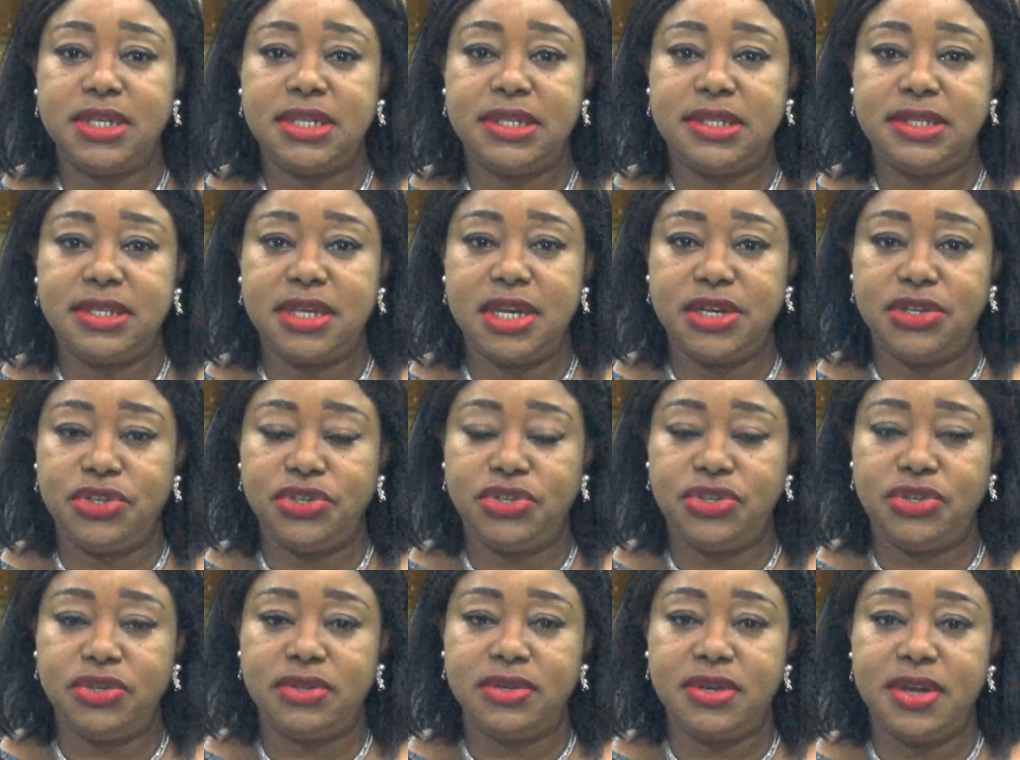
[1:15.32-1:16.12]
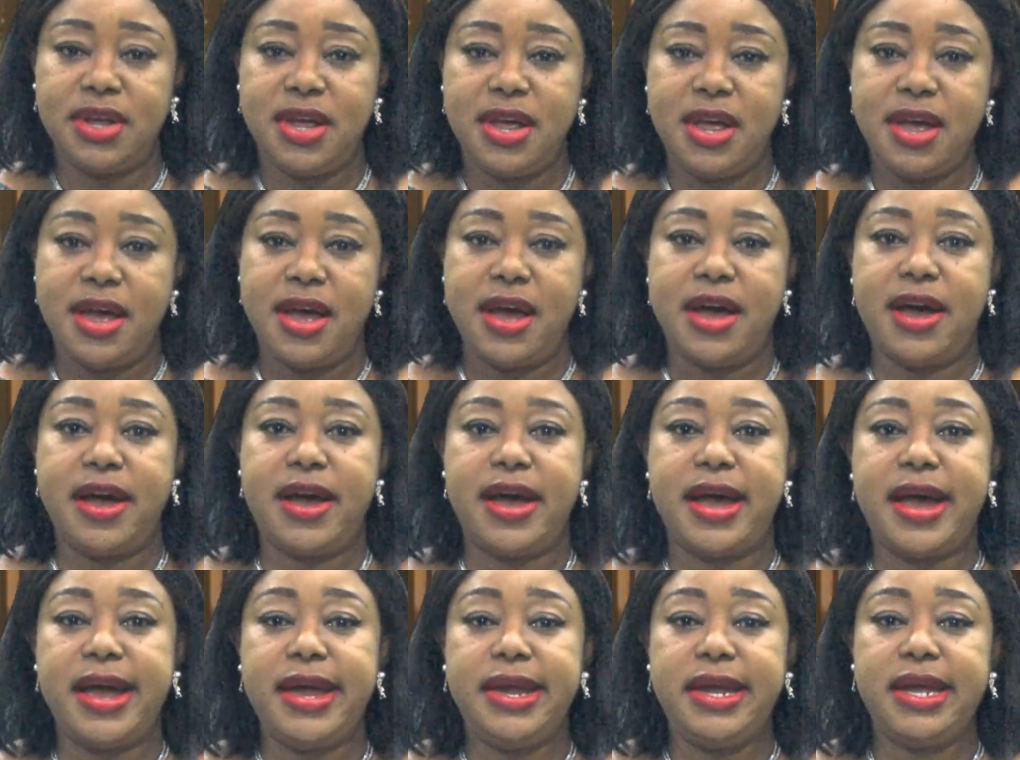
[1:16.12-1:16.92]
the tension.
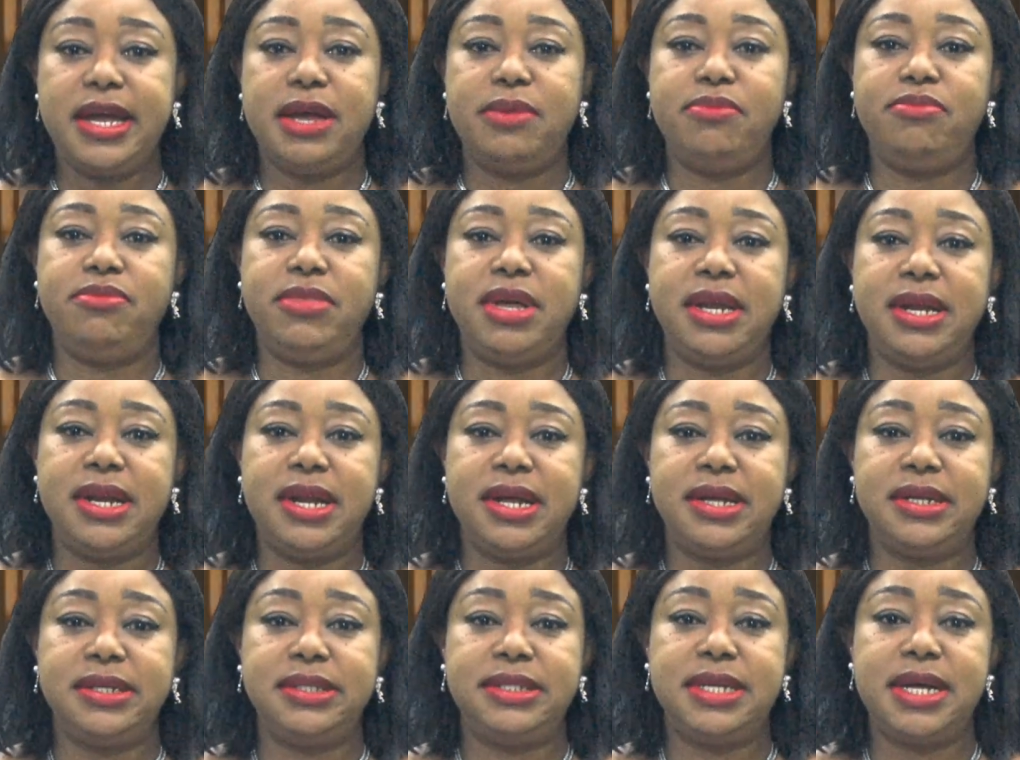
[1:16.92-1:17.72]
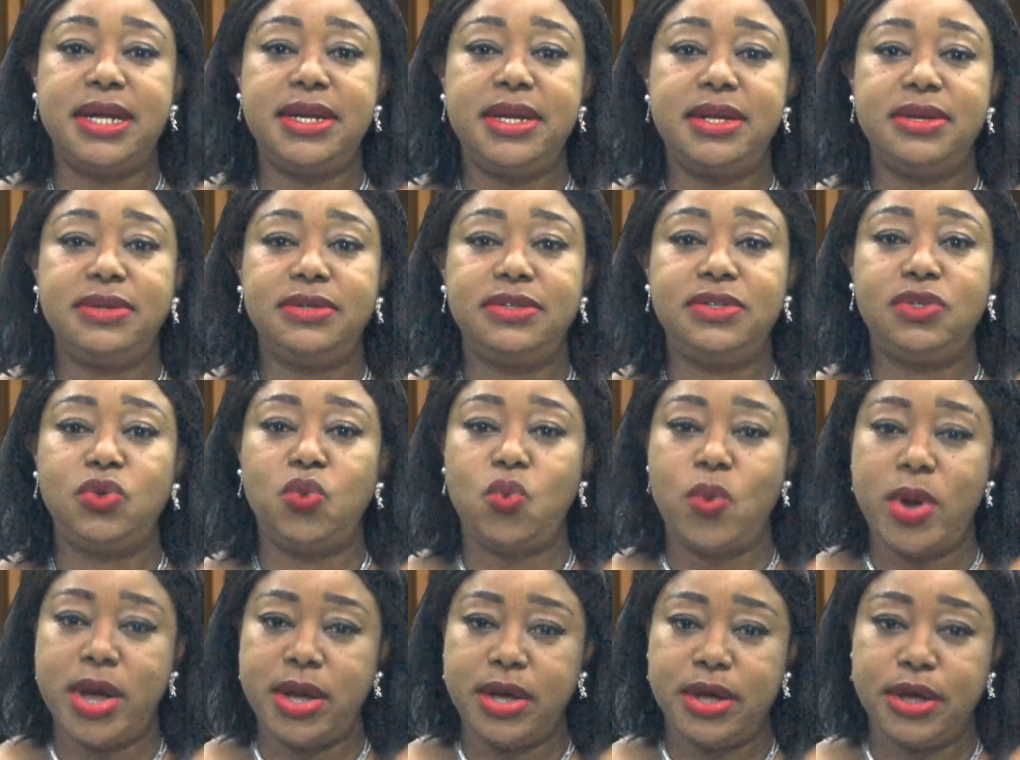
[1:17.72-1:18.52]
I am Nina Daniels.
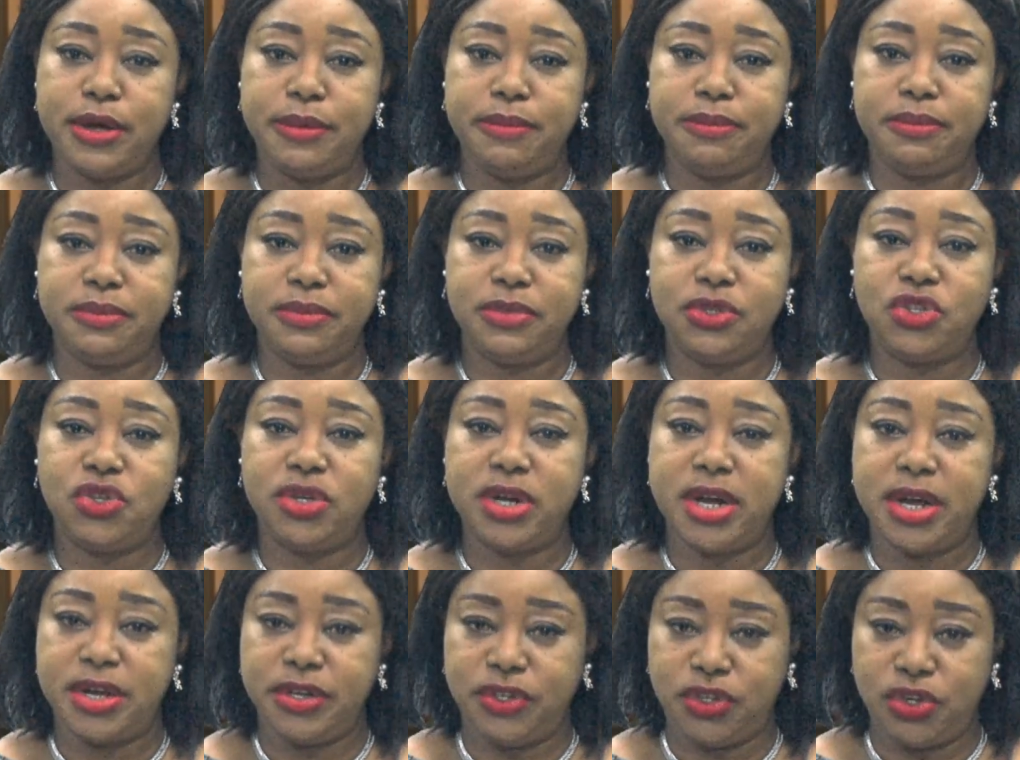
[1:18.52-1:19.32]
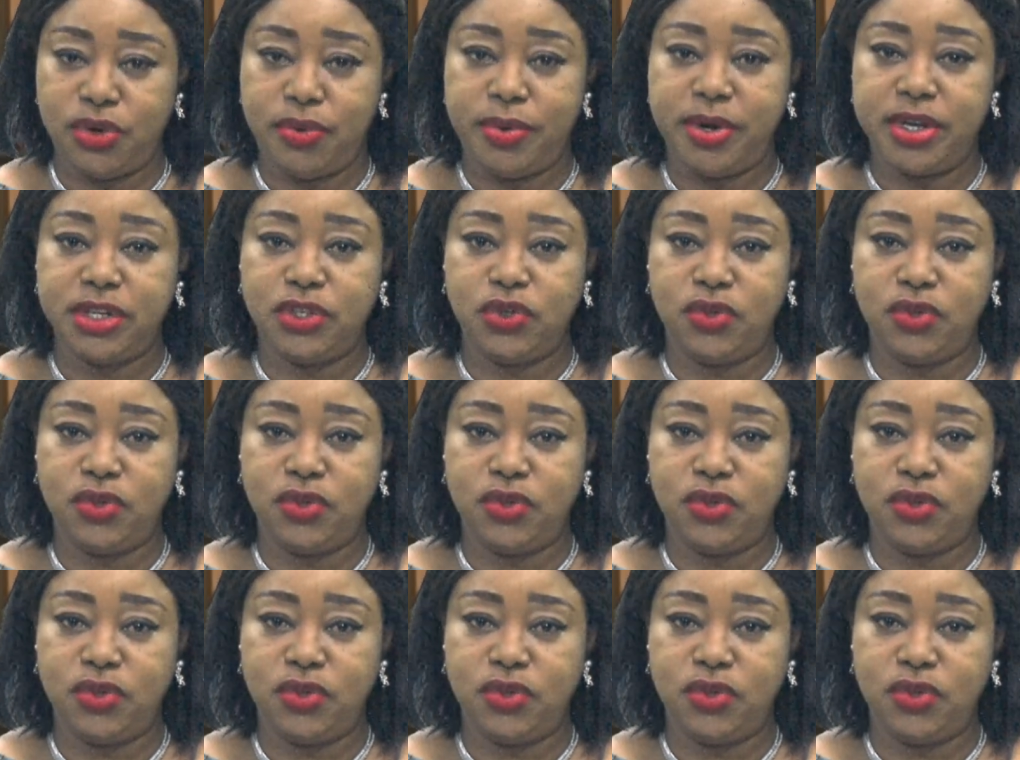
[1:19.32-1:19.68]
Welcome to Nigeria